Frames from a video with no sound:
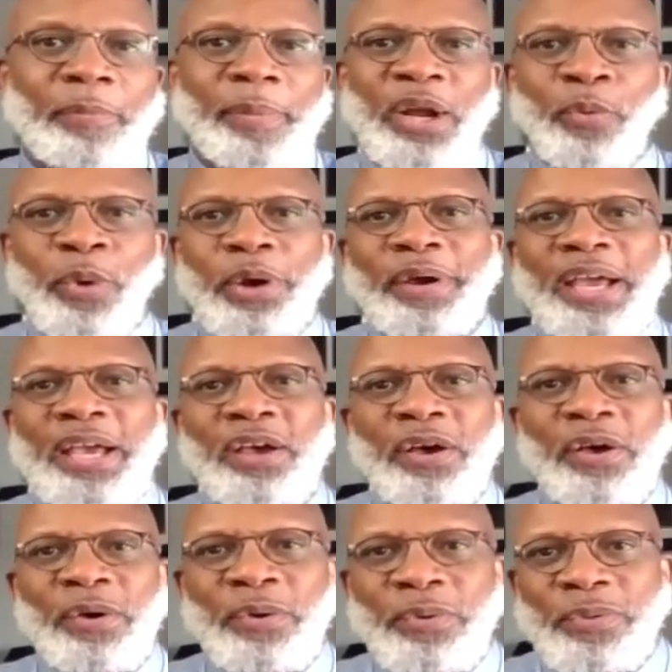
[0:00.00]
no matter where I
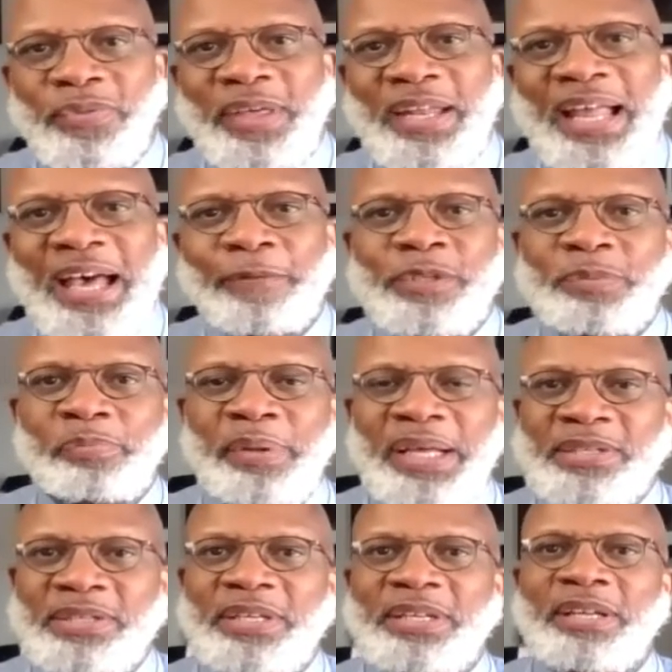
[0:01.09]
go, then I was
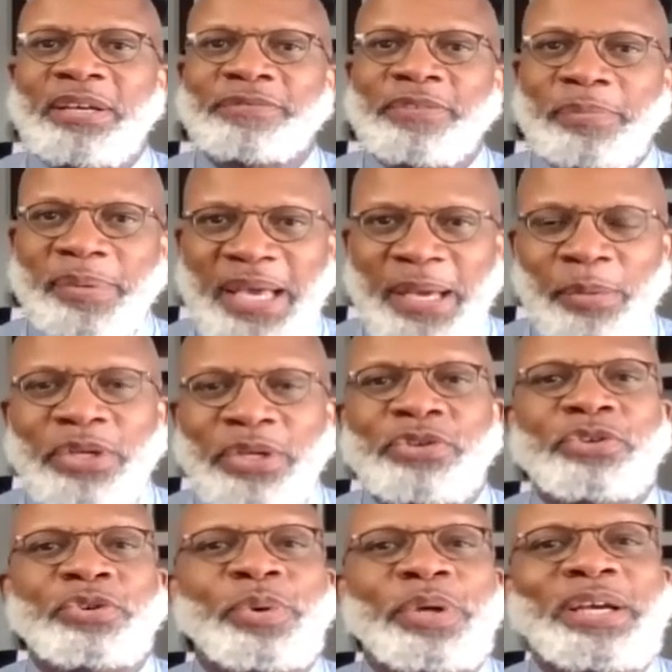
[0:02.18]
blessed enough to be able to
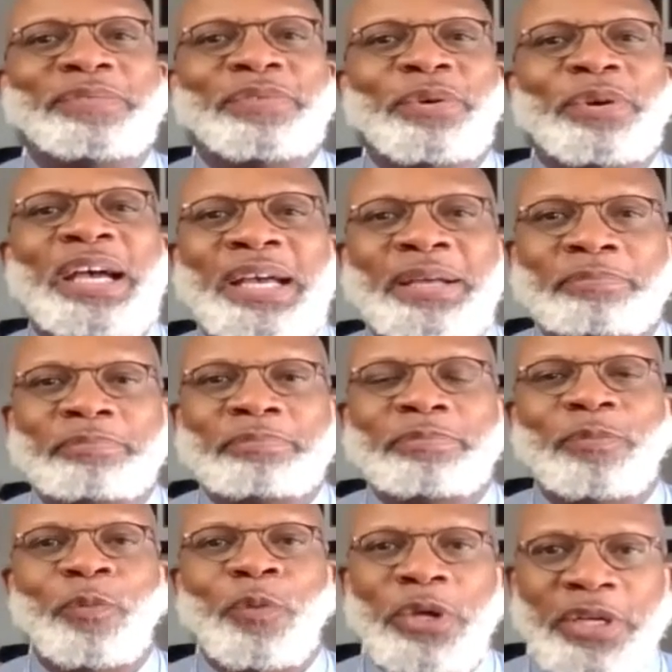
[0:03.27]
do whatever I
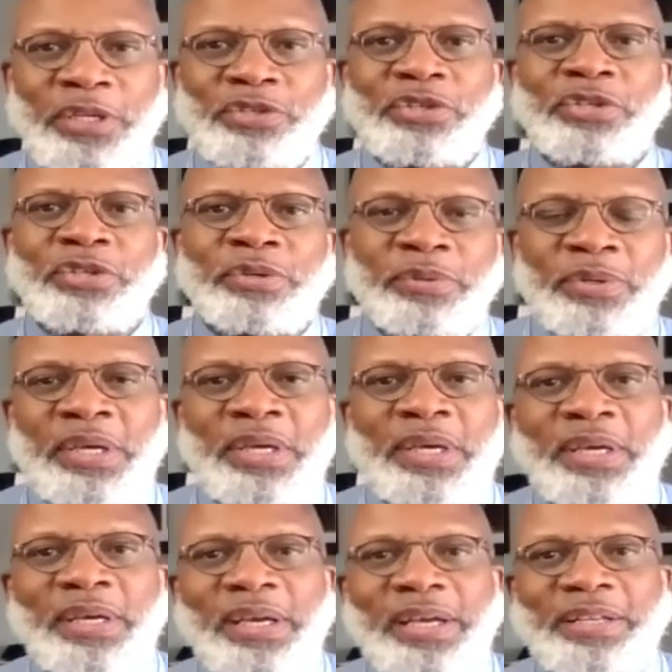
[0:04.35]
wanted to do.
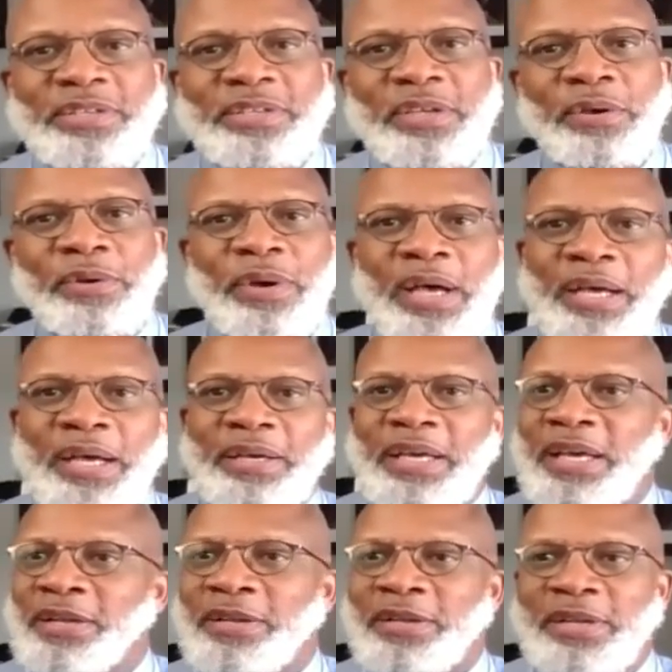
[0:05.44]
And so uh,
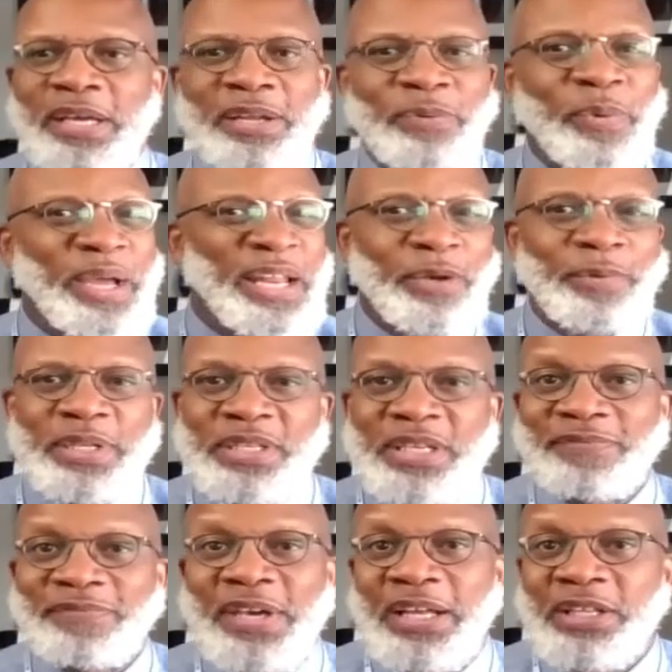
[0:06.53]
in, in radio and
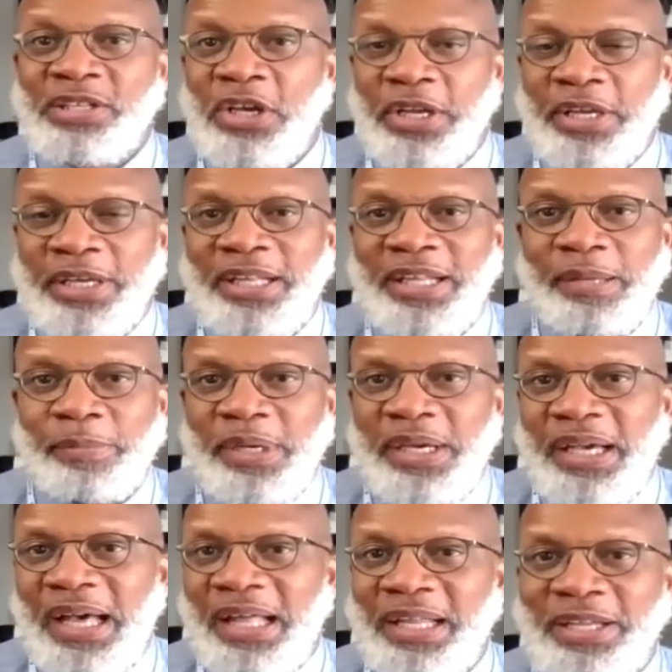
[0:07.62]
TV, I taught at
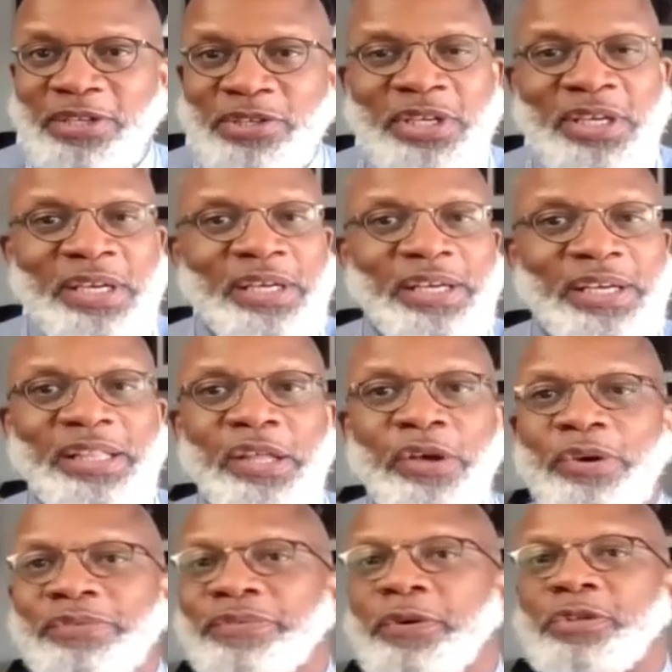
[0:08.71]
Columbia College. In
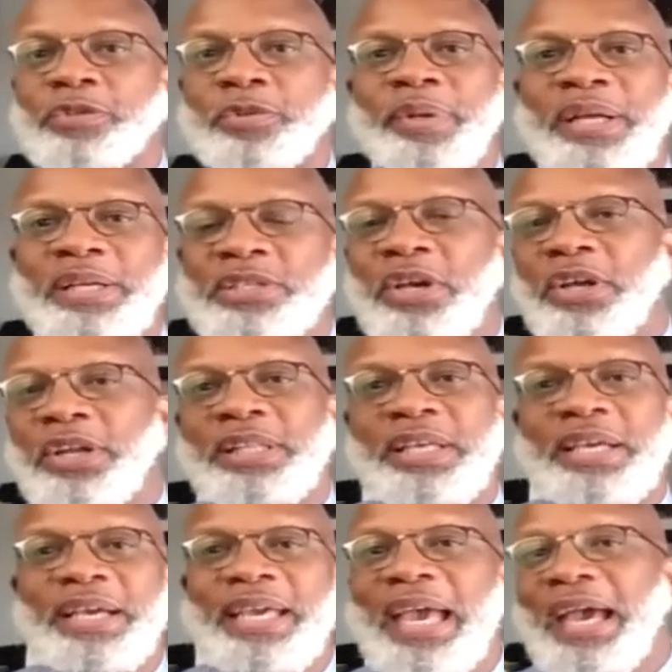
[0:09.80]
law enforcement, I taught at
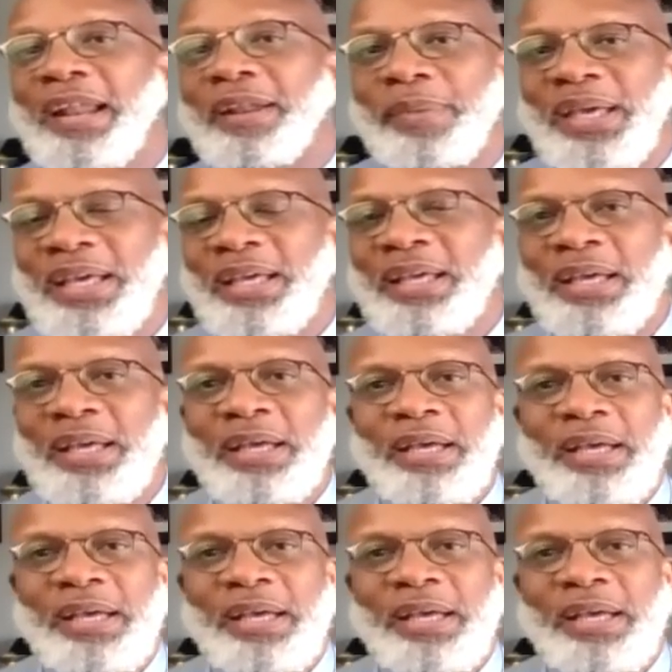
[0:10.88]
the academy.